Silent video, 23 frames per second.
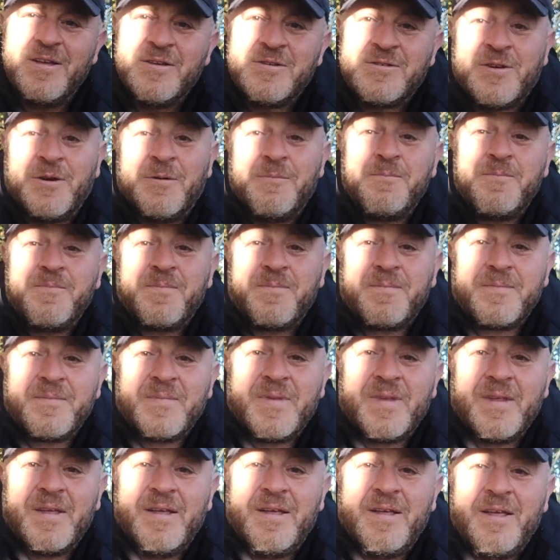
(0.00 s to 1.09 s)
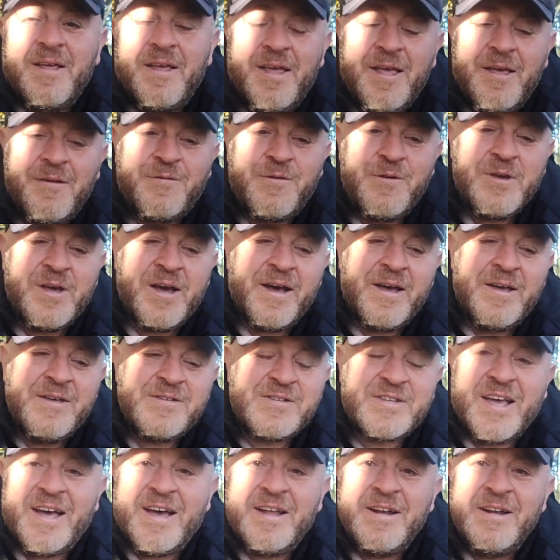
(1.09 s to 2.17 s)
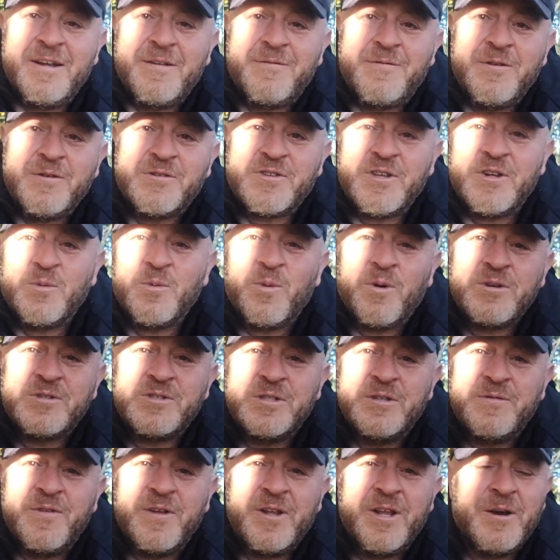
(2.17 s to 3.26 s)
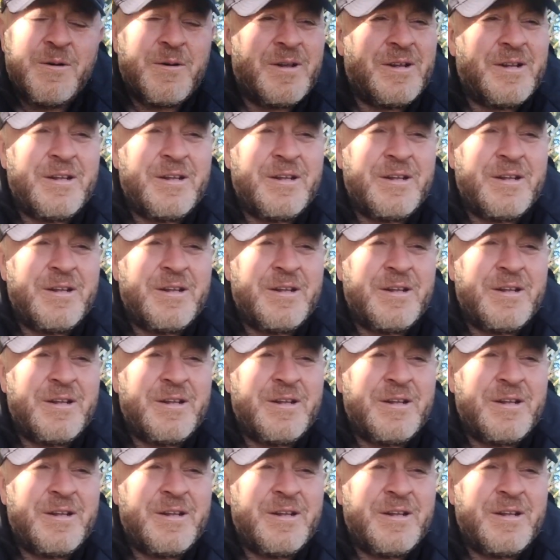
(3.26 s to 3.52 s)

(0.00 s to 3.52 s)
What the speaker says: So if you guys can, if you're still watching the video, I'd